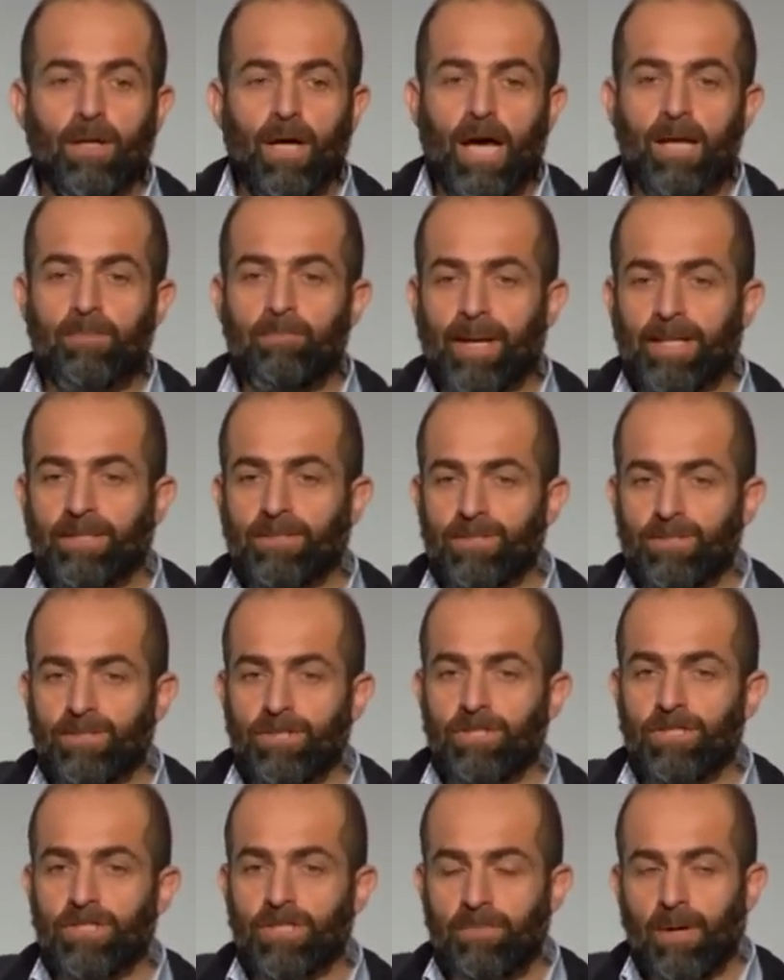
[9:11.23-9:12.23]
and make
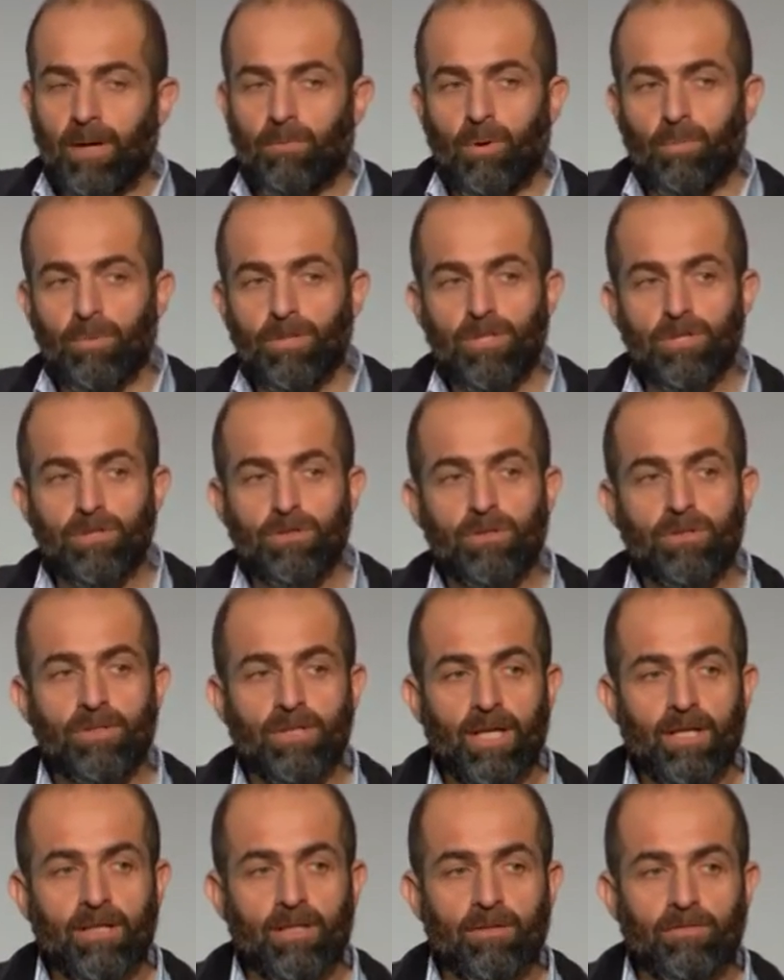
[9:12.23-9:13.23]
decisions about what we should do to
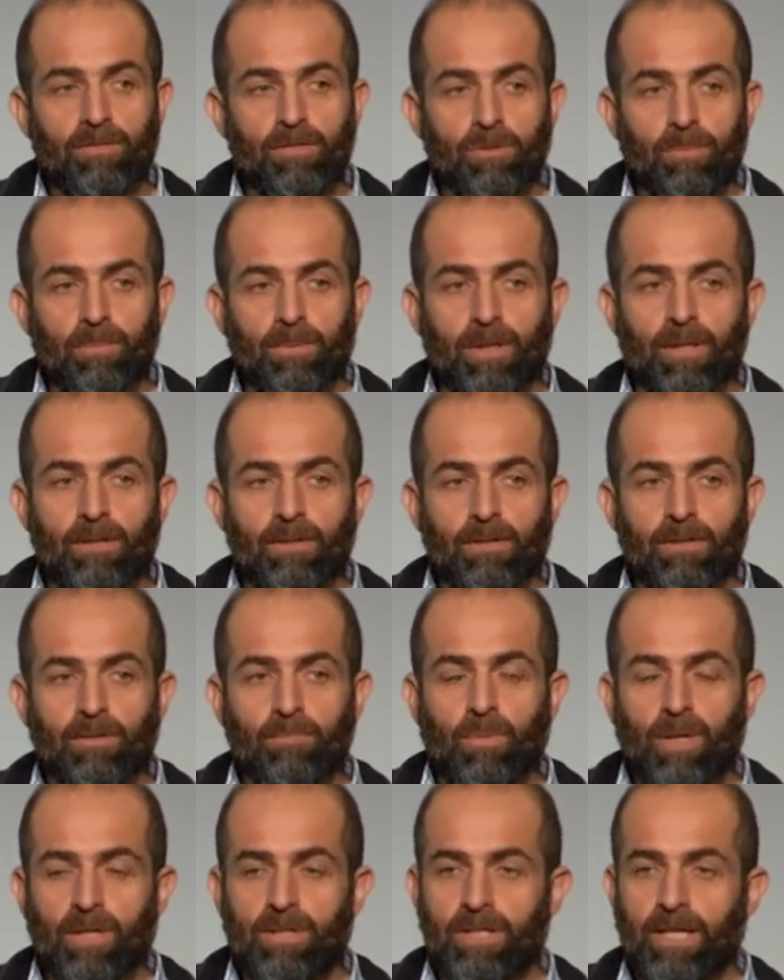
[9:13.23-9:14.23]
that individual plant.
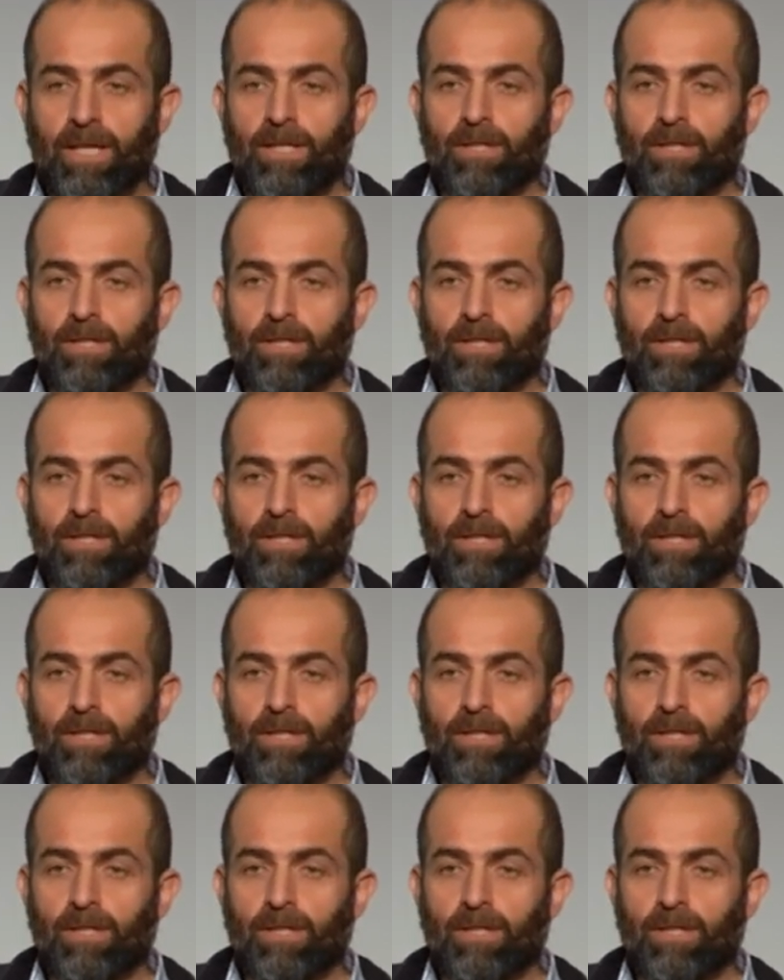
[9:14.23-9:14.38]
When